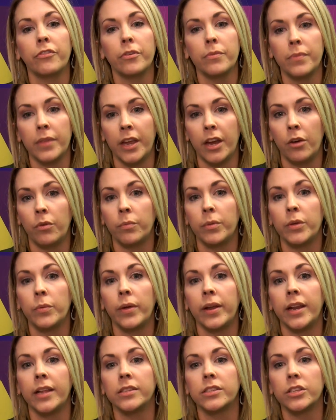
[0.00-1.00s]
from there and we
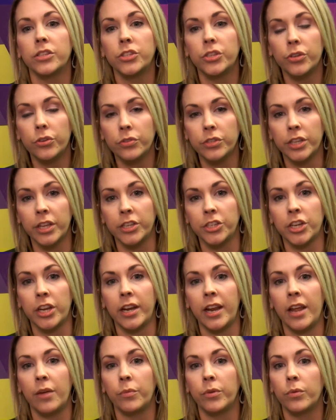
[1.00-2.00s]
went into 2-digit,
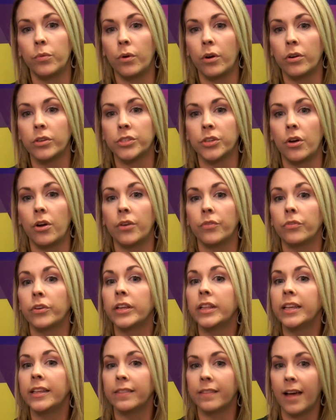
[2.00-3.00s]
and we worked on
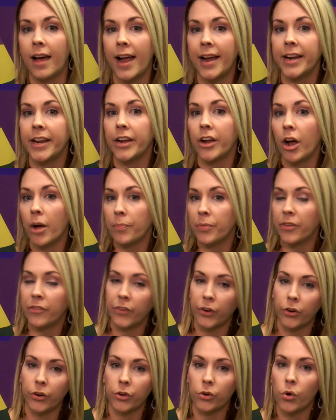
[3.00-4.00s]
really lining up the
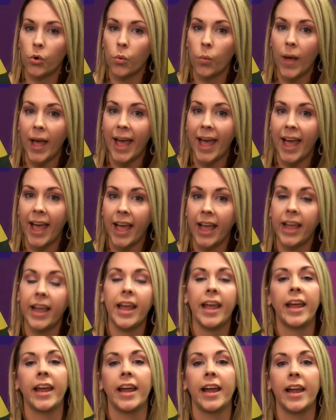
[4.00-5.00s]
vertical way
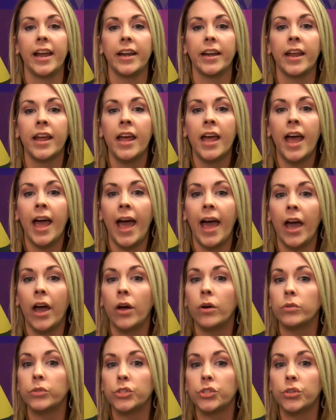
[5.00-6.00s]
and
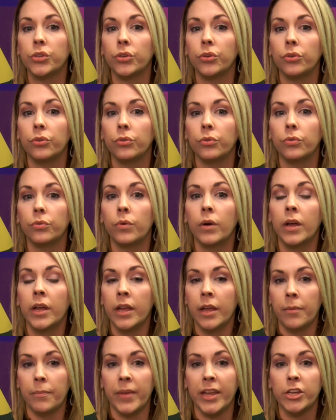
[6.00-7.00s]
how to
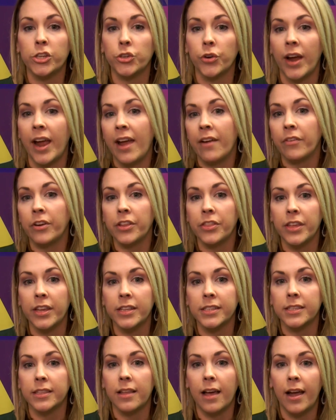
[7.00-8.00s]
make sure
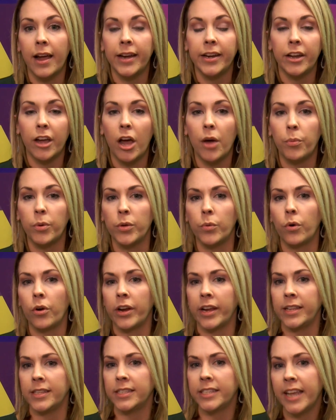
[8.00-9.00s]
everything's lined up. We work
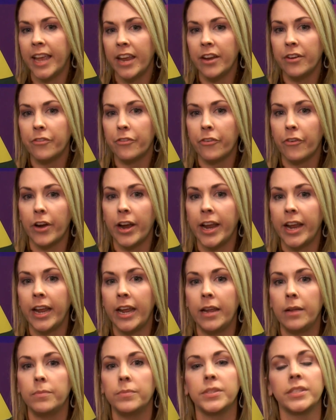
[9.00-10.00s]
in 10
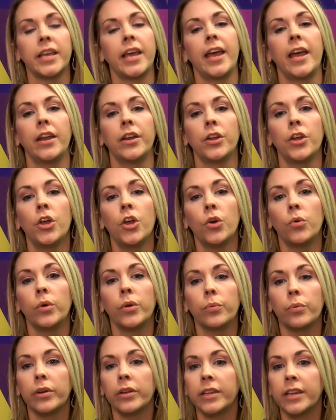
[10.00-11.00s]
frames, and we
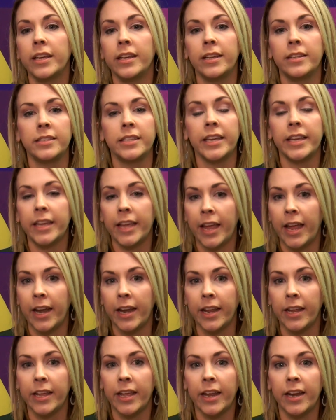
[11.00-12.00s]
really dig in
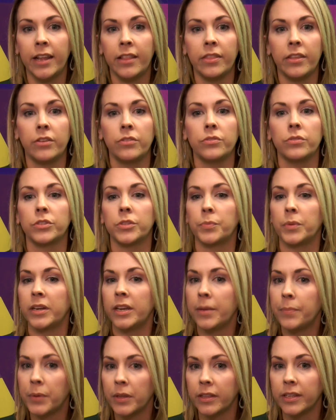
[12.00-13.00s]
and get in those
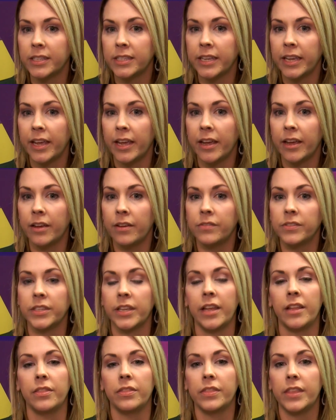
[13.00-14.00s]
manipulatives
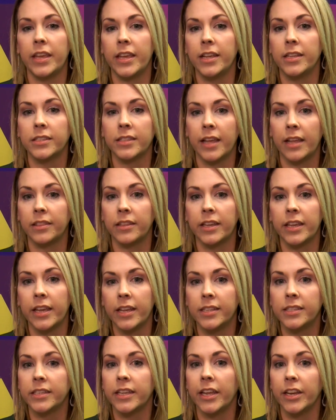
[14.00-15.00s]
and things that the
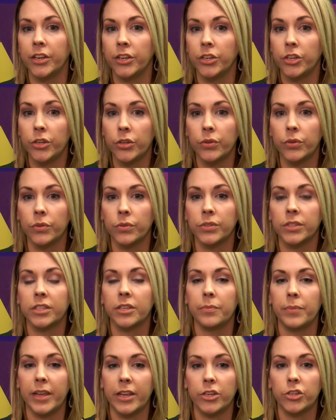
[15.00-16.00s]
kids can use to
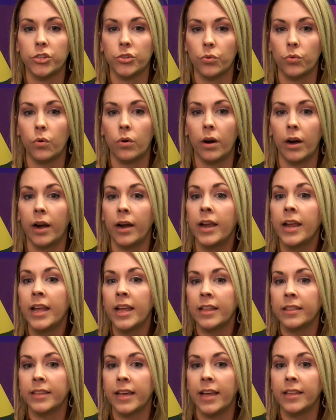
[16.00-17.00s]
make sure
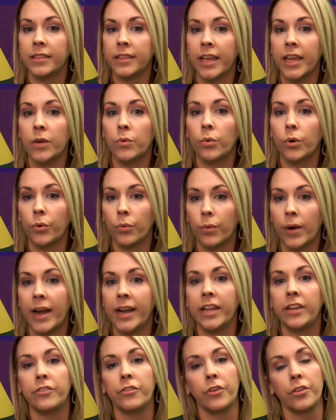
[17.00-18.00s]
that they were
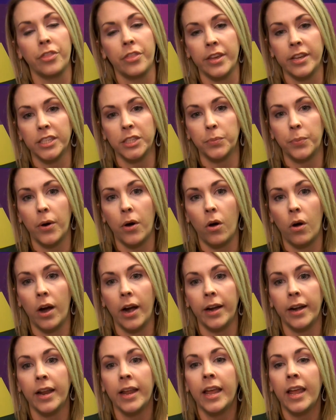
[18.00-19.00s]
ready for this part.
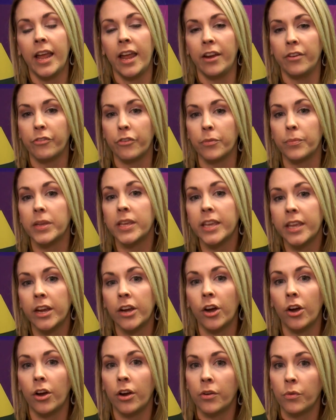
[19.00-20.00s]
And from
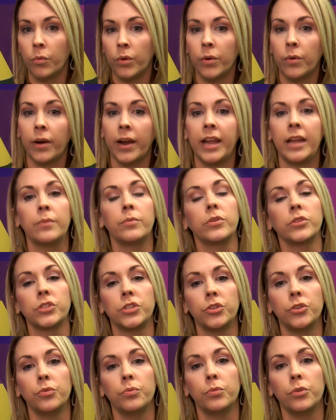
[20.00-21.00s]
here, we were able
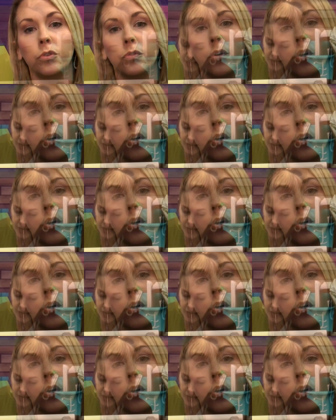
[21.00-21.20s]
to move